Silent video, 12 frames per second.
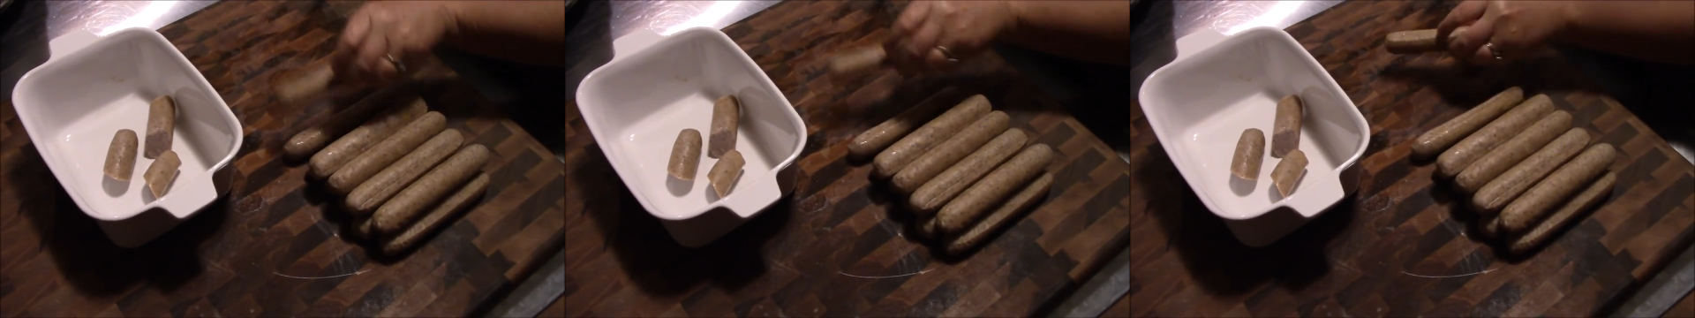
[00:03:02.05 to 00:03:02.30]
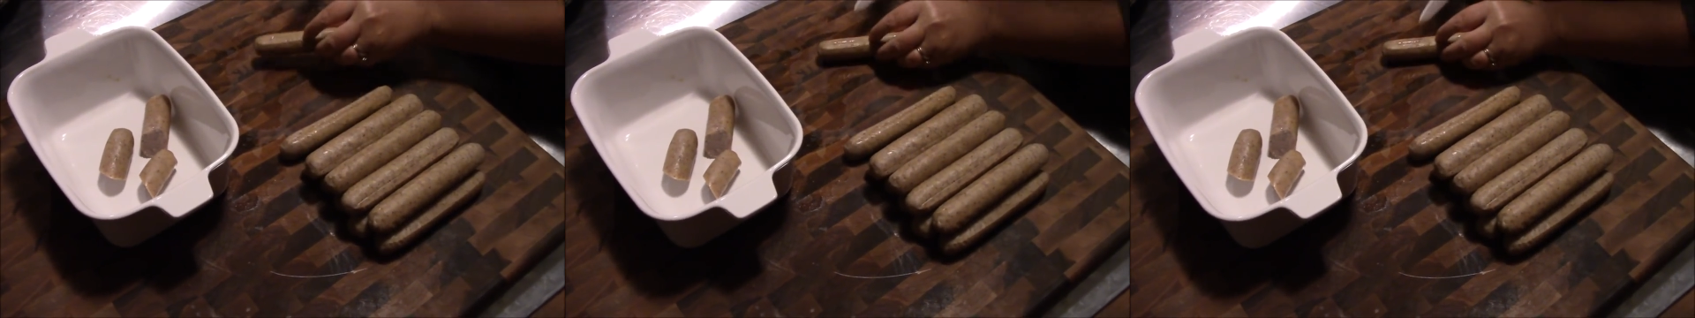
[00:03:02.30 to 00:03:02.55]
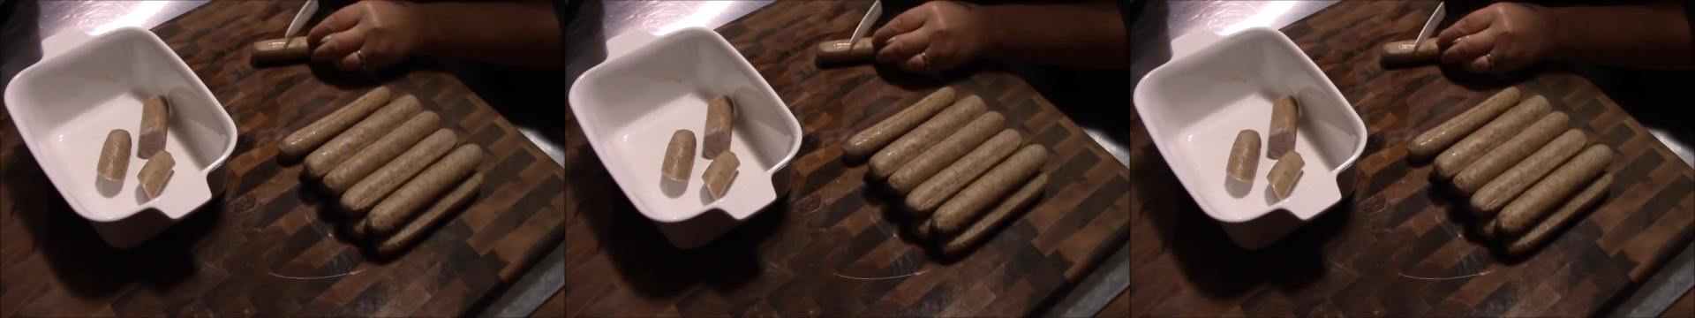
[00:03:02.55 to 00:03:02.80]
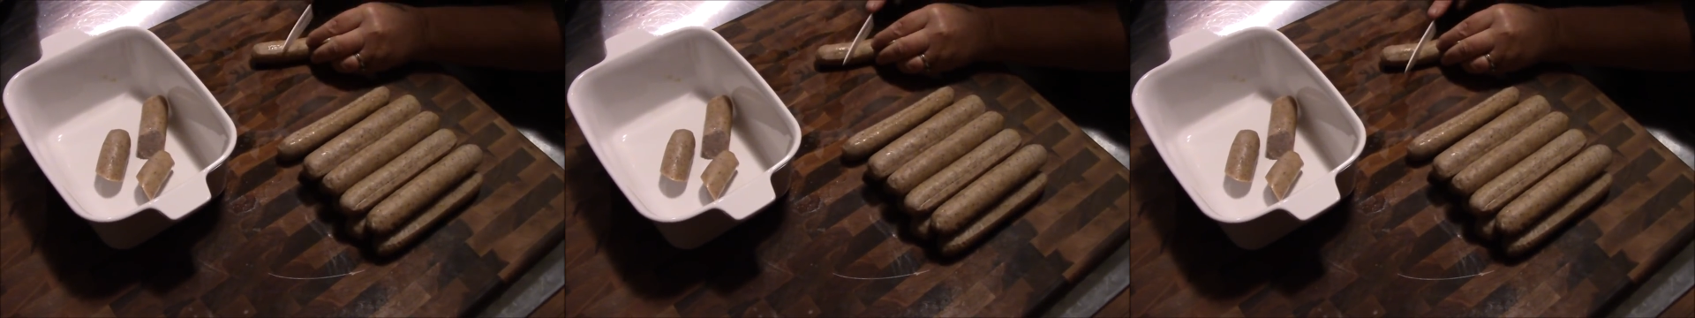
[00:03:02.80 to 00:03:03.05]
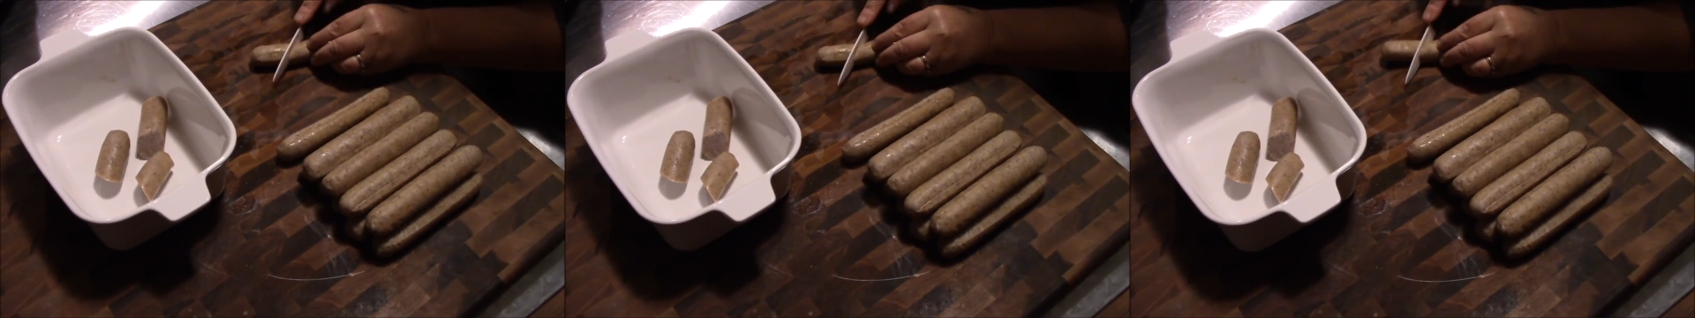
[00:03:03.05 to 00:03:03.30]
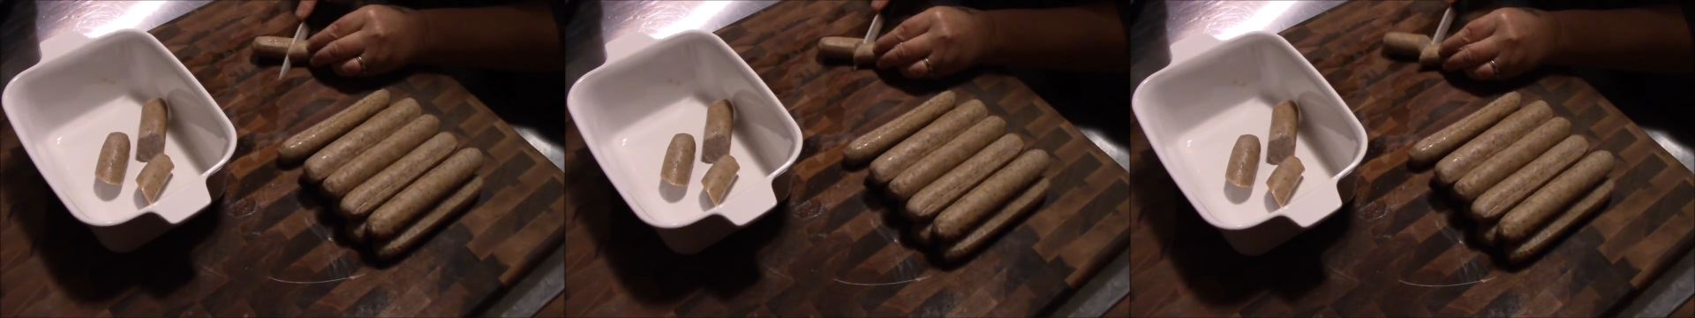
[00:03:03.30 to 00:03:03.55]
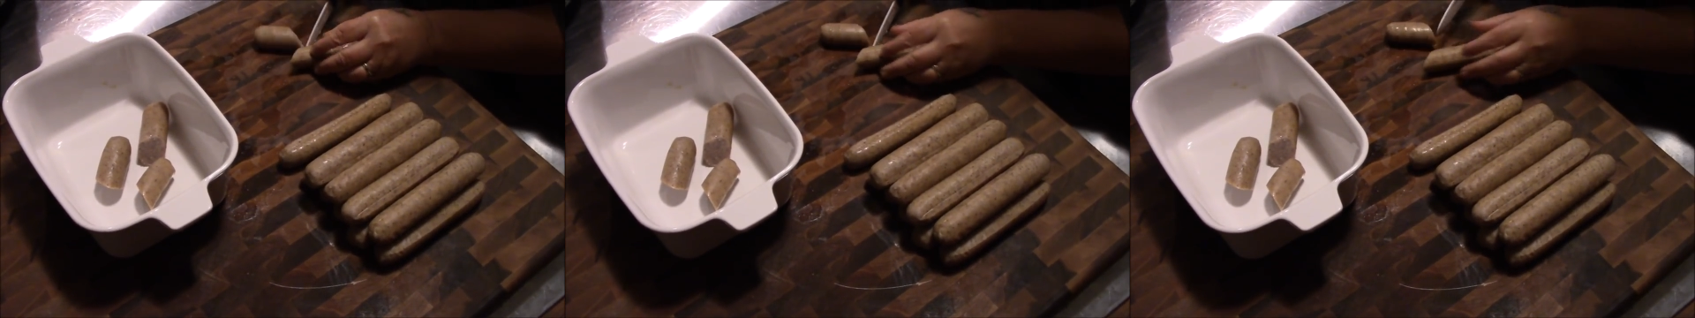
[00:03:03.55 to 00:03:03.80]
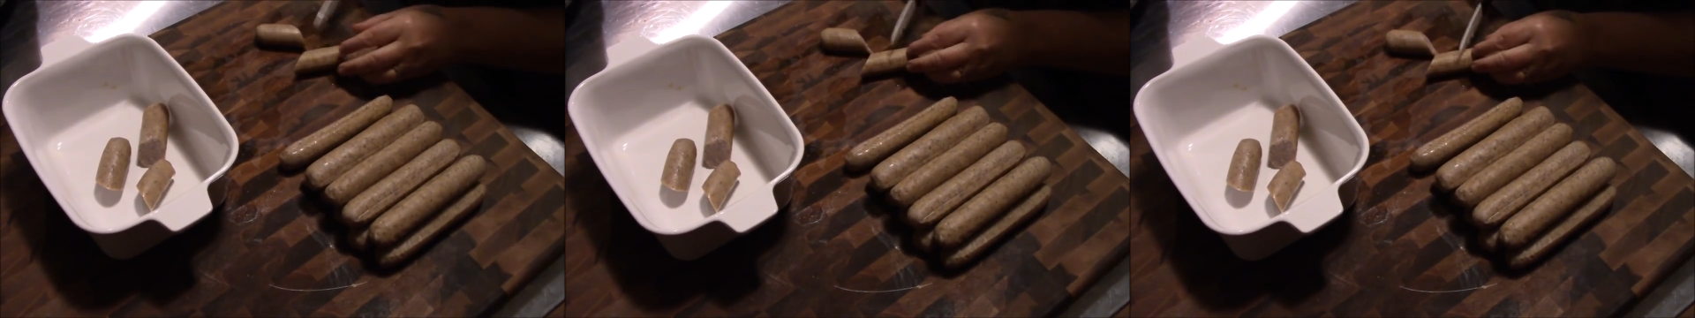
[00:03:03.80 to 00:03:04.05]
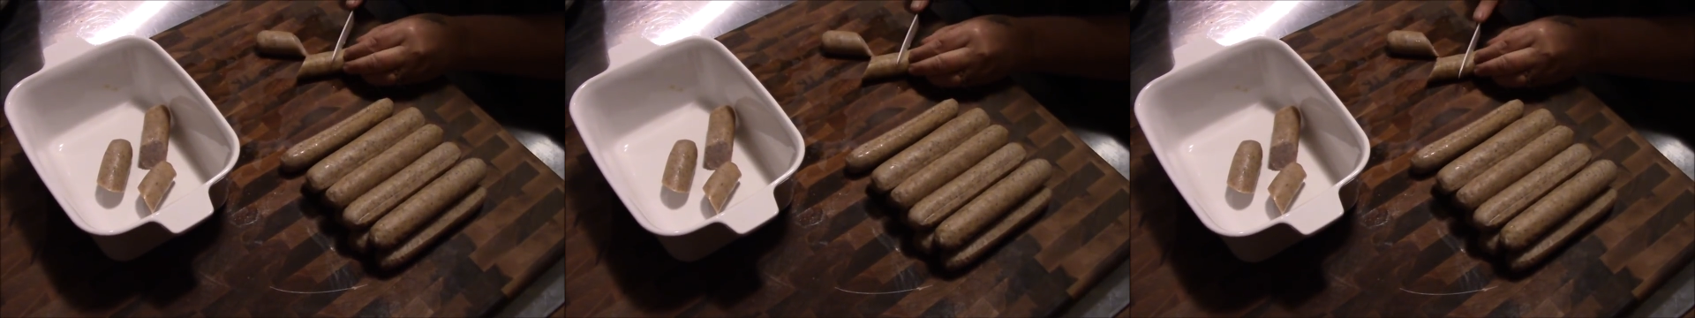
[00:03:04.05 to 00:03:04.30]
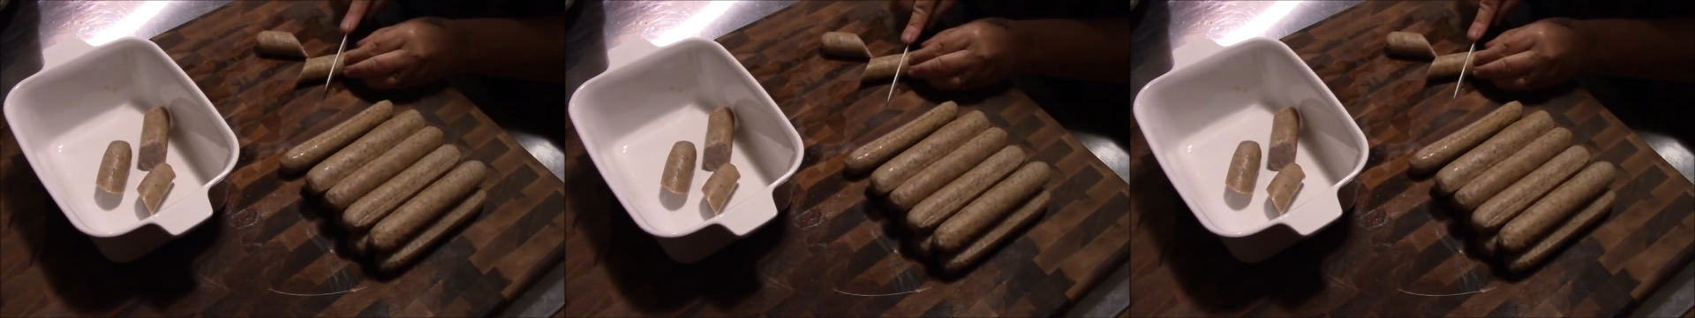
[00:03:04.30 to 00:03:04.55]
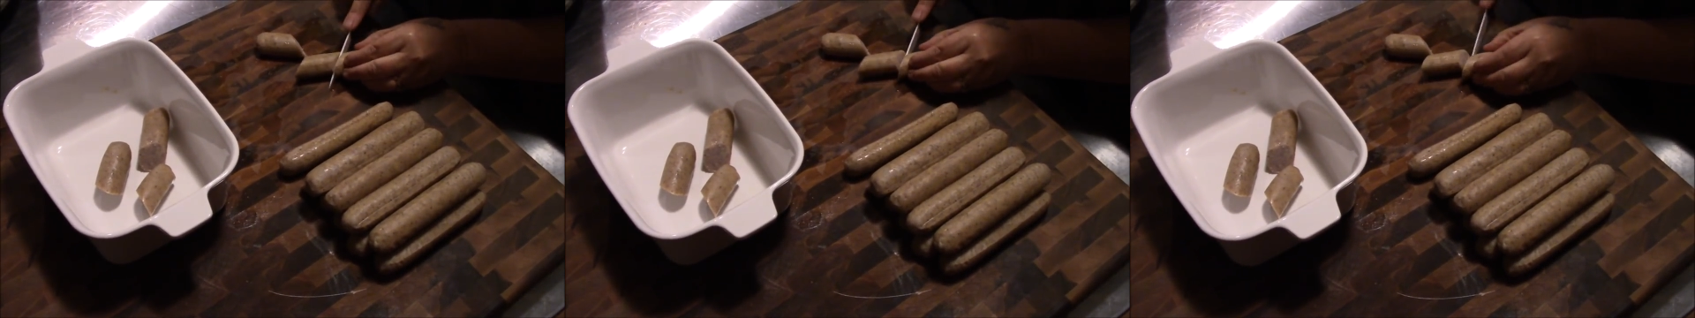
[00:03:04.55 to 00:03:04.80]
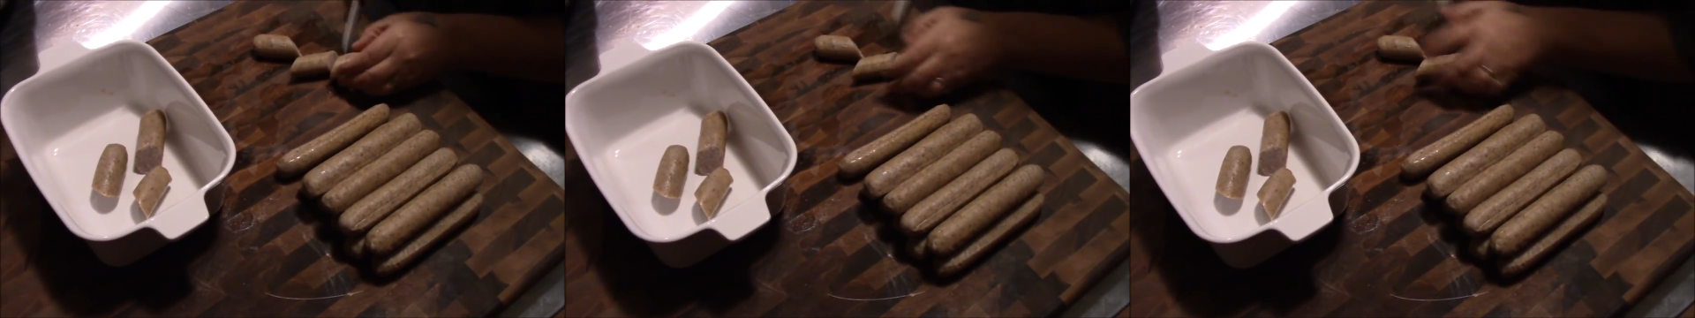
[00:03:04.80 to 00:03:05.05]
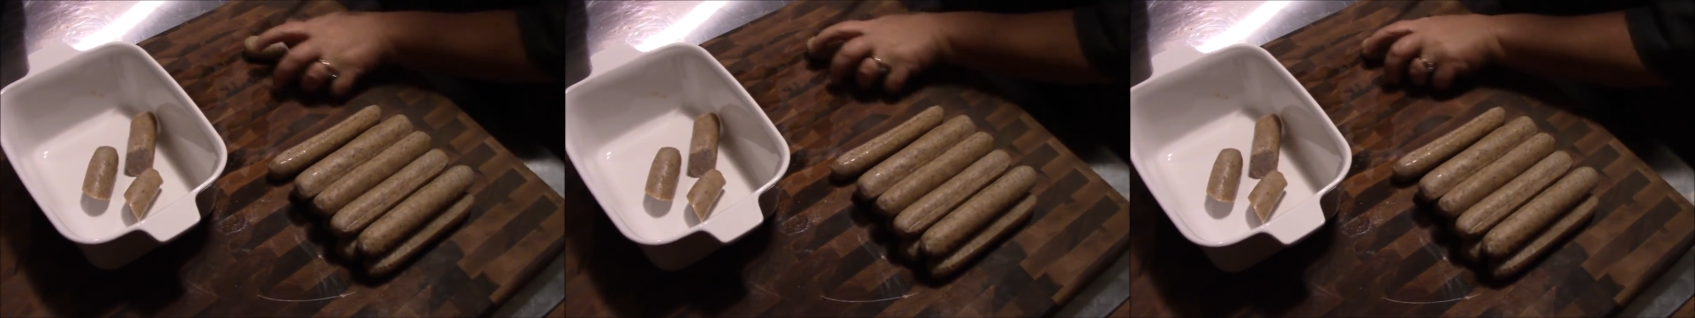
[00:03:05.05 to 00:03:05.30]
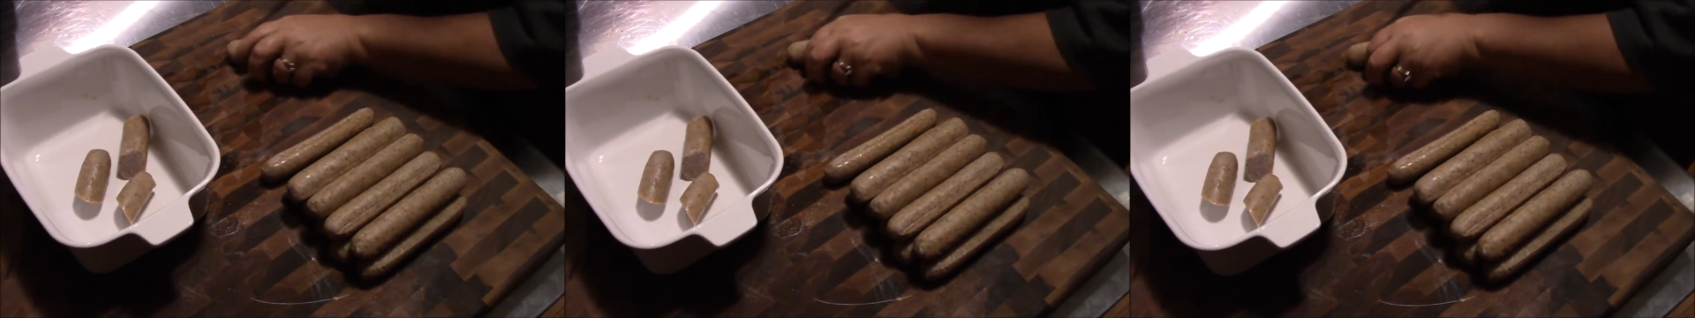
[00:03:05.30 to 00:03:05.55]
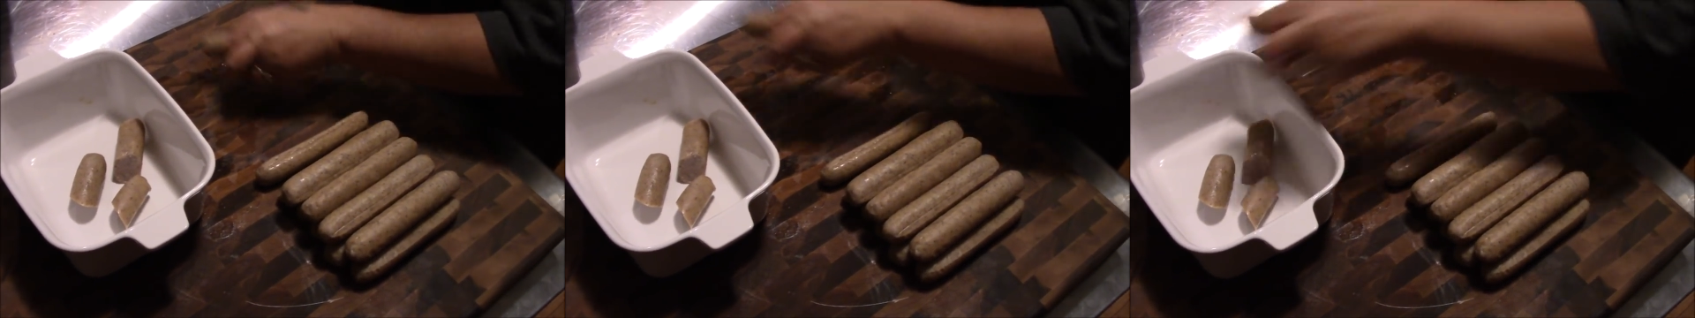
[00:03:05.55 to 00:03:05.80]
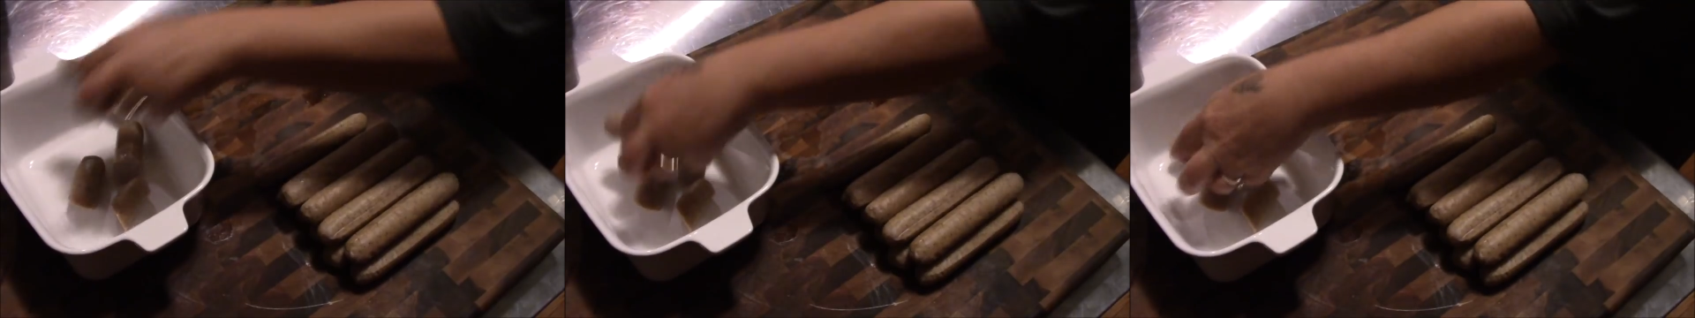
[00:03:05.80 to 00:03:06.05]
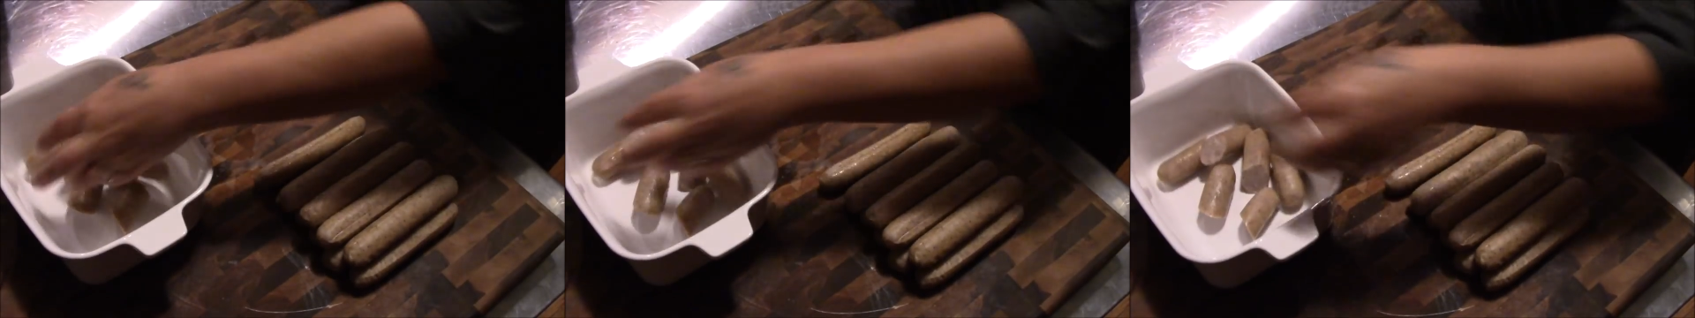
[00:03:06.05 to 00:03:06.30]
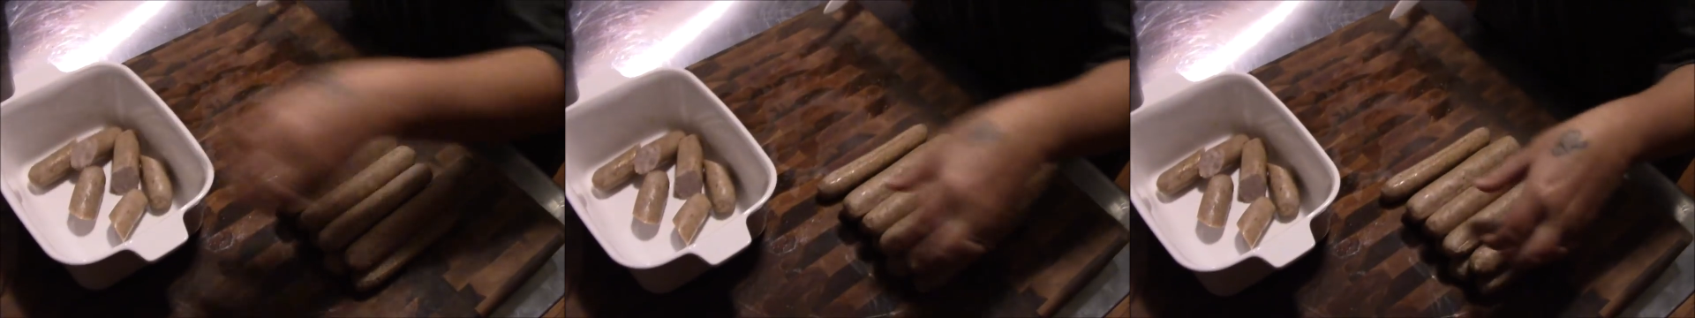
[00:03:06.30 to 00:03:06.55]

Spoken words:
(no speaker visible)